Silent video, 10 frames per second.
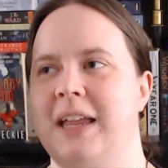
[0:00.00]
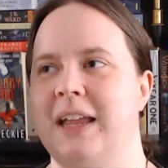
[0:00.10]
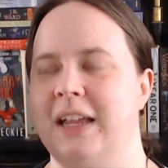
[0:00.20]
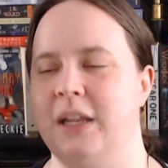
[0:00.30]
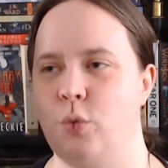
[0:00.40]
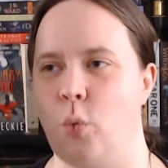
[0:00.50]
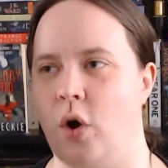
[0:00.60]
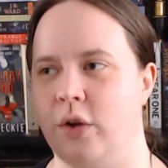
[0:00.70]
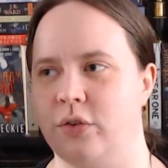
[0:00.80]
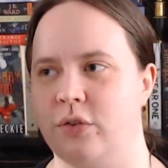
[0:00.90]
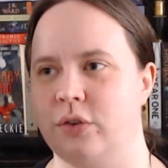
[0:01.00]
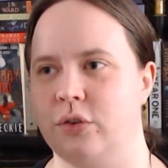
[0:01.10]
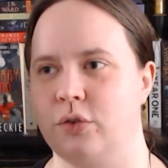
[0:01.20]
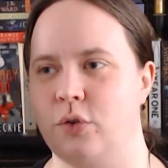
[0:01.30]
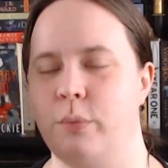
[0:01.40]
it was
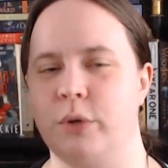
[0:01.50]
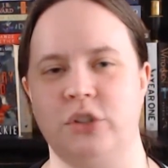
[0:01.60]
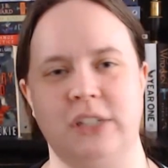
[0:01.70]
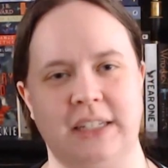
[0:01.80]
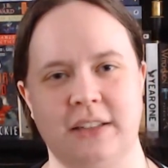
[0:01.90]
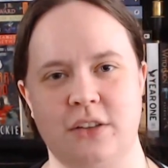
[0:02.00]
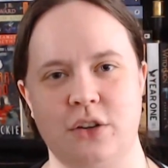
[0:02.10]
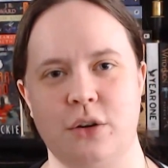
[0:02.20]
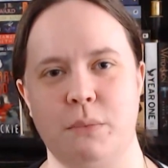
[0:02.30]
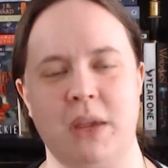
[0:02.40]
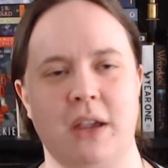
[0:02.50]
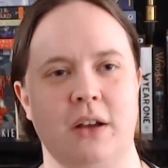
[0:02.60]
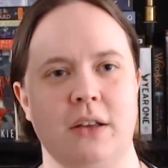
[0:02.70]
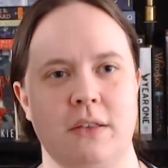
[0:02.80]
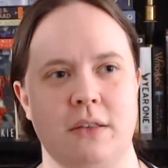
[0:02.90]
so much easier
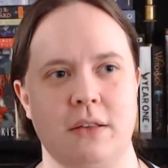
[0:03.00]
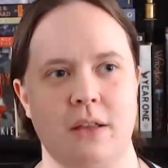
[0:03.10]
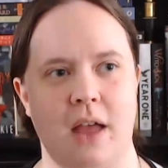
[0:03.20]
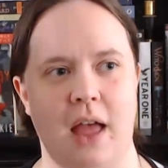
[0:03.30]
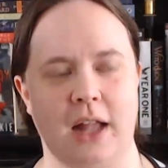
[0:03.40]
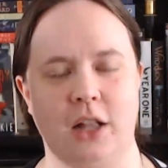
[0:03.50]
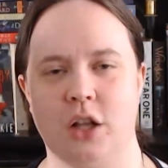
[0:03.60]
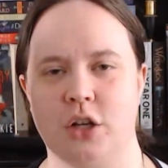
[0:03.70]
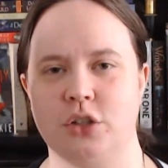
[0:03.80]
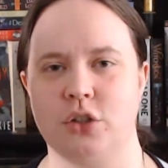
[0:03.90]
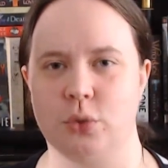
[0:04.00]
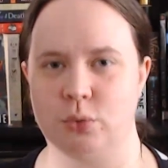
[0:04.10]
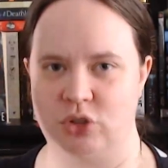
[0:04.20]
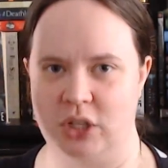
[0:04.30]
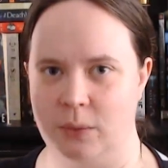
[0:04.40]
because I learned who
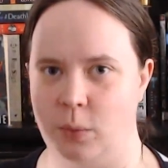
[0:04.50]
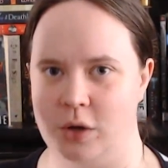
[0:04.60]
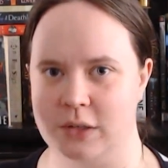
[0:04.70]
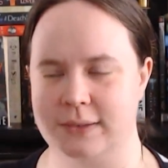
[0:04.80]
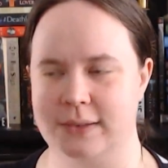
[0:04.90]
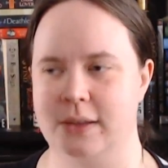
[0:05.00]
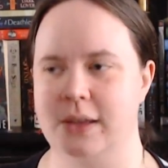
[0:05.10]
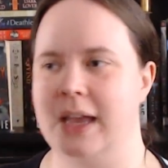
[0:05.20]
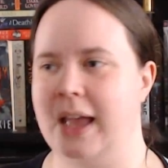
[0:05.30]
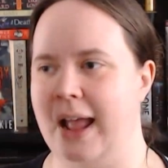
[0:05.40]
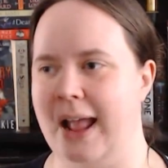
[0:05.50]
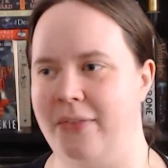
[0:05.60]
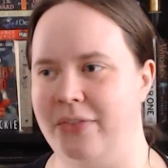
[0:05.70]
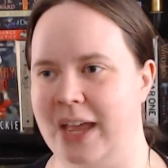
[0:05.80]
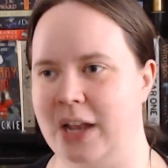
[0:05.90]
she was, and
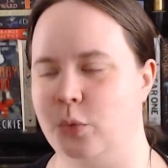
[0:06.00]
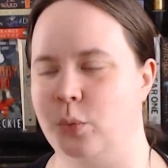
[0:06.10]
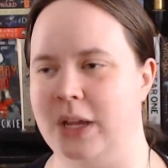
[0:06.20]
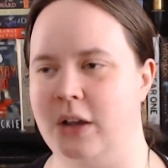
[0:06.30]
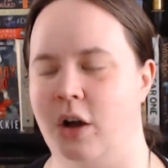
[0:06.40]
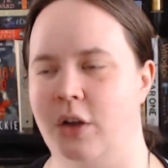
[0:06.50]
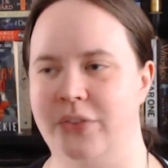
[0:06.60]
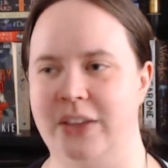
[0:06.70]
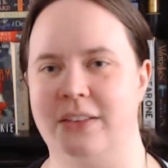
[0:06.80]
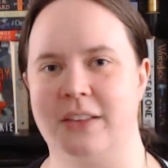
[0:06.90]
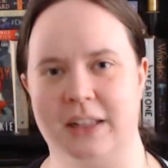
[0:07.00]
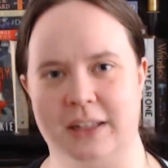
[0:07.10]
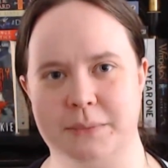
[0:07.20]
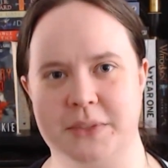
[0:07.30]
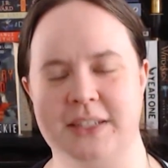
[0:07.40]
then we got these
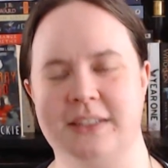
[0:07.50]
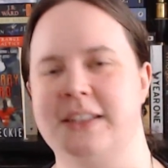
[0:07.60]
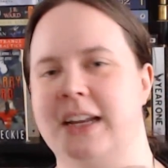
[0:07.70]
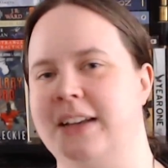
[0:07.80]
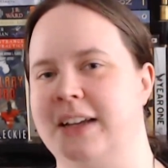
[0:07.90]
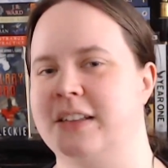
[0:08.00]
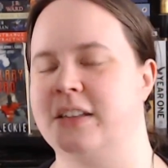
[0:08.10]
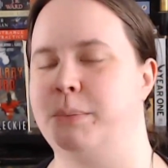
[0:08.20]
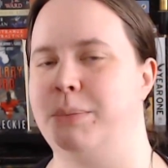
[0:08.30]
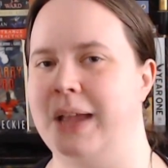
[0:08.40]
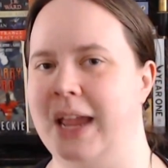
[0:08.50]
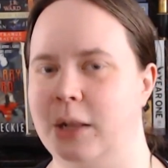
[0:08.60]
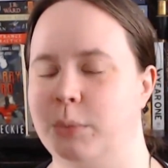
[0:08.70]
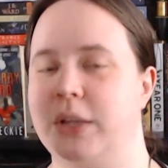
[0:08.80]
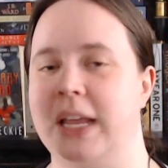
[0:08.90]
glimpses that
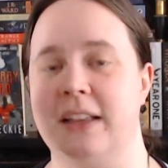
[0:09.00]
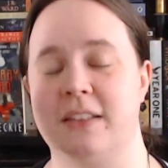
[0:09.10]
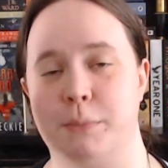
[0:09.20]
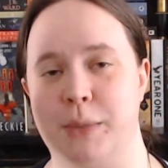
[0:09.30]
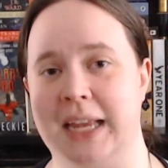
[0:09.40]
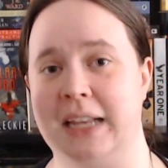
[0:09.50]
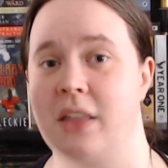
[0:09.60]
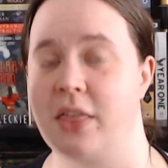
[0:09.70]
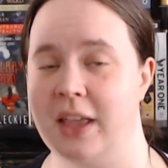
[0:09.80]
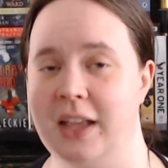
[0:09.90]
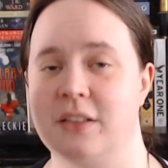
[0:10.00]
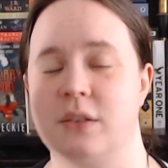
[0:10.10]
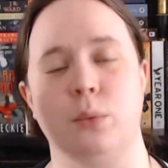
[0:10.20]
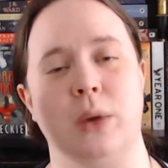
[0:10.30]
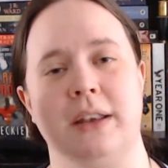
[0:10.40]
helped explain things
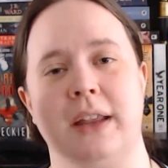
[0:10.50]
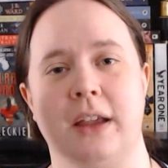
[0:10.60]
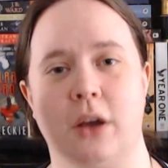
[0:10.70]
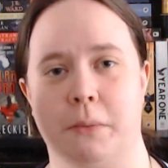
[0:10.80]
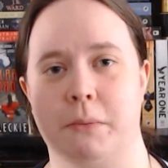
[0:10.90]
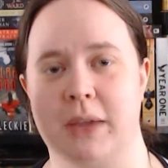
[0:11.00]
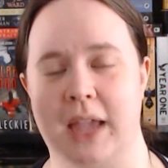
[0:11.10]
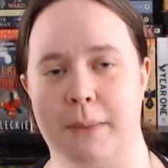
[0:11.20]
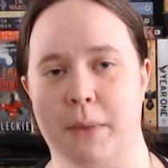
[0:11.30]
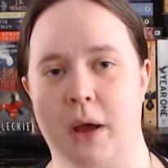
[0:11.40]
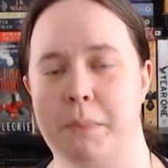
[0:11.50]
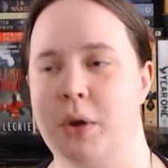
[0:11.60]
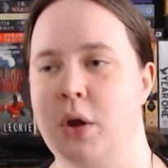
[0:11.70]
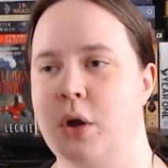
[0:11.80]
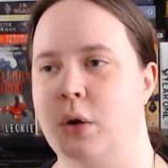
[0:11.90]
when they came up,
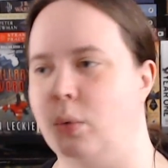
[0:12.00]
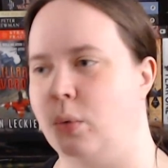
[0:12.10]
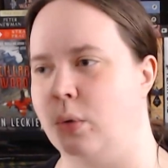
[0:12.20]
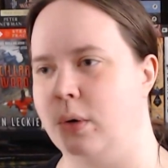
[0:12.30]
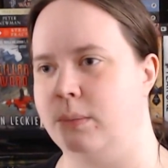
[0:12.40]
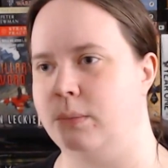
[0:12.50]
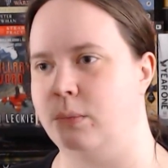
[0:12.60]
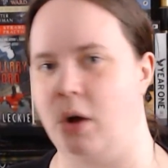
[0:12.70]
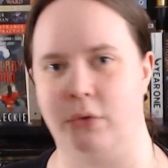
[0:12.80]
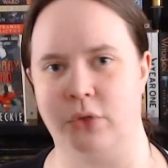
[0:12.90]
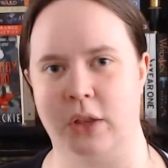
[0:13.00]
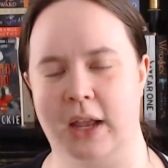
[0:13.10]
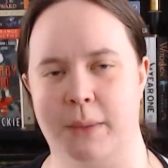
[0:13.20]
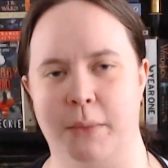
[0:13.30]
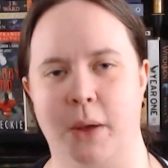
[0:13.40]
or after they
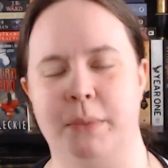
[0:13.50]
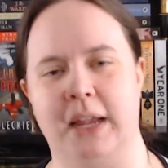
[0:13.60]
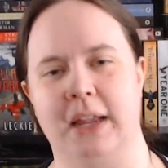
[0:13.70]
came up, like